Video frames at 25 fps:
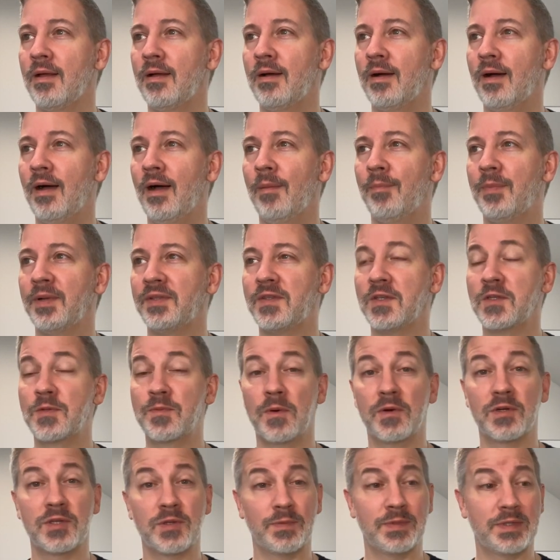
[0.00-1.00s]
But this
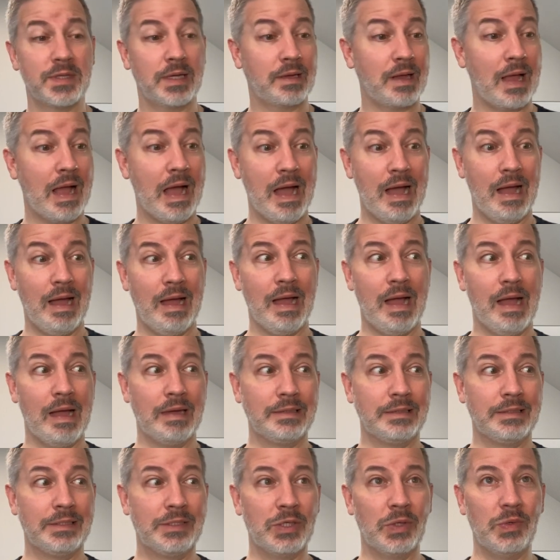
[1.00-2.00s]
person was like, I
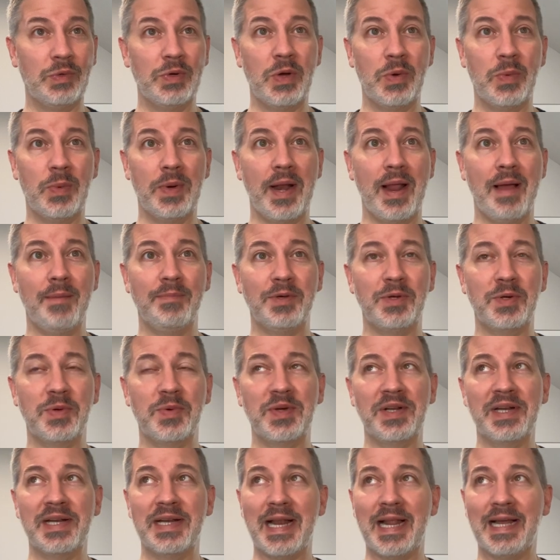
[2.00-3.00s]
don't know what I'm
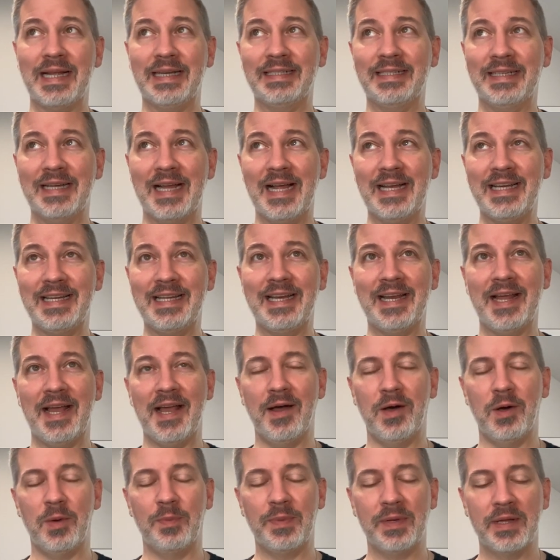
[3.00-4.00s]
doing, and I need
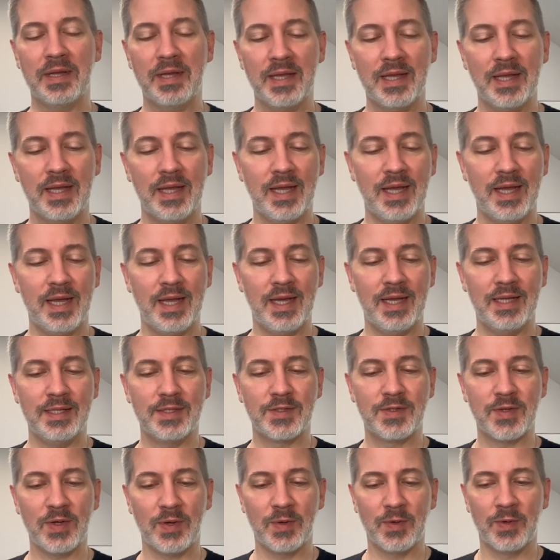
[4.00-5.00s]
help. And
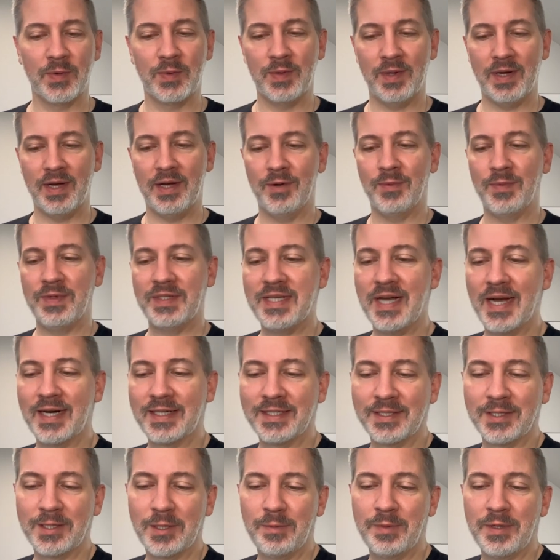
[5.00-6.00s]
so we talked
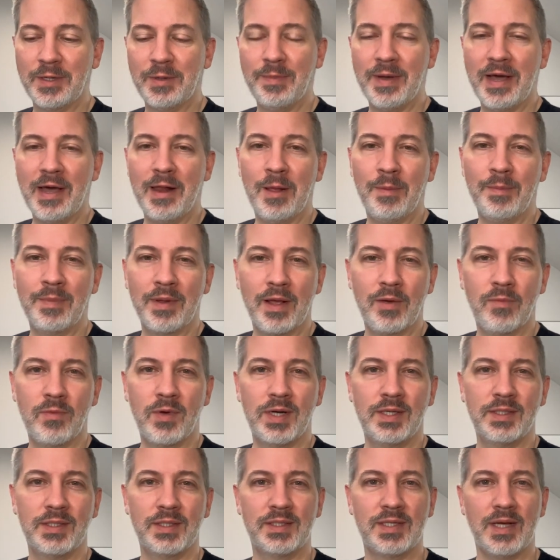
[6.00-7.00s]
a little bit about it, but I
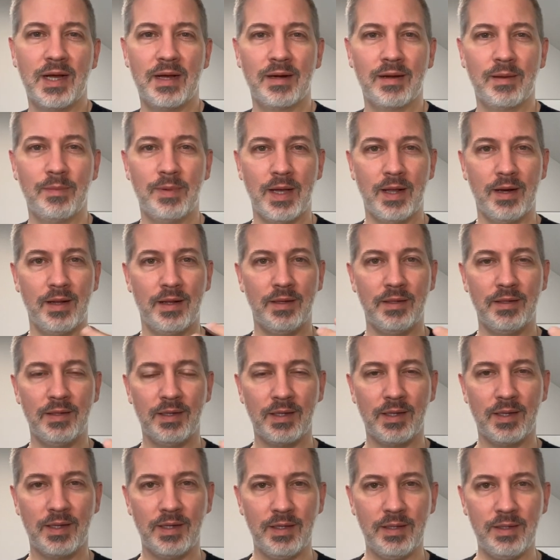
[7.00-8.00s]
wanted to talk about it
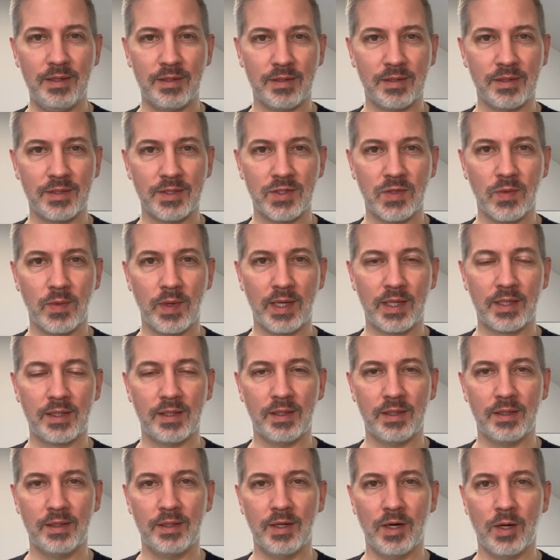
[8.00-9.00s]
here so I
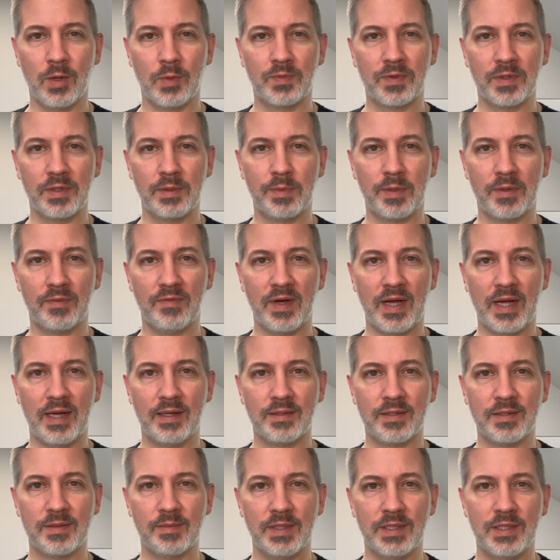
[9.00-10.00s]
could hopefully
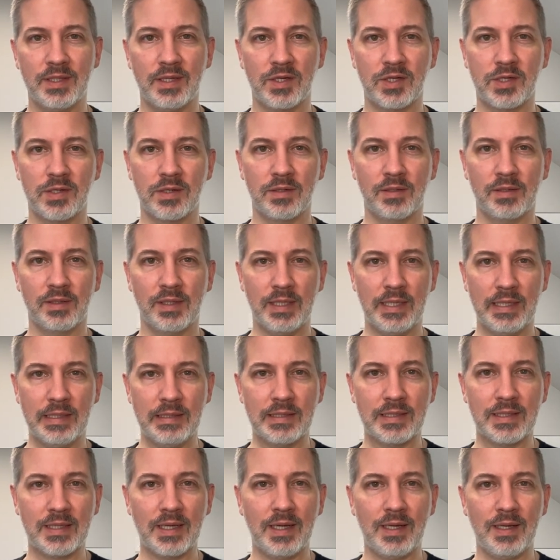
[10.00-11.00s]
provide some additional
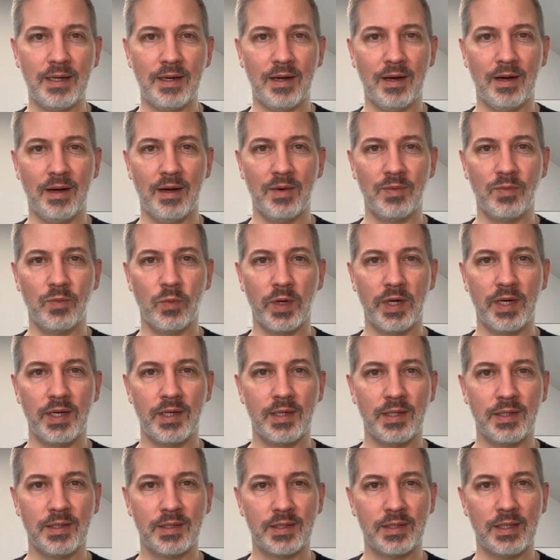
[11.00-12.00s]
insight on what
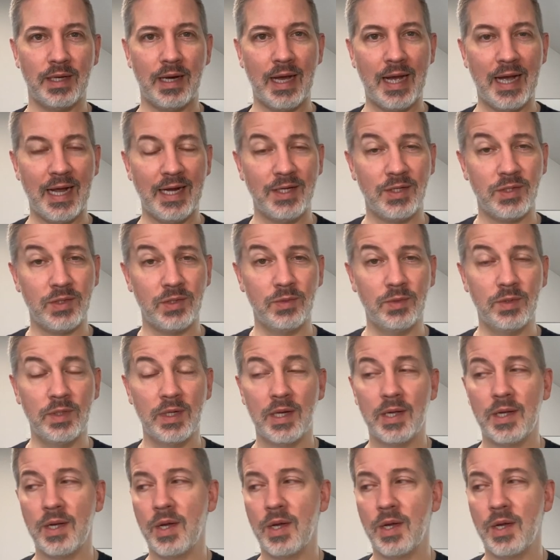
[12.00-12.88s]
it is that I do,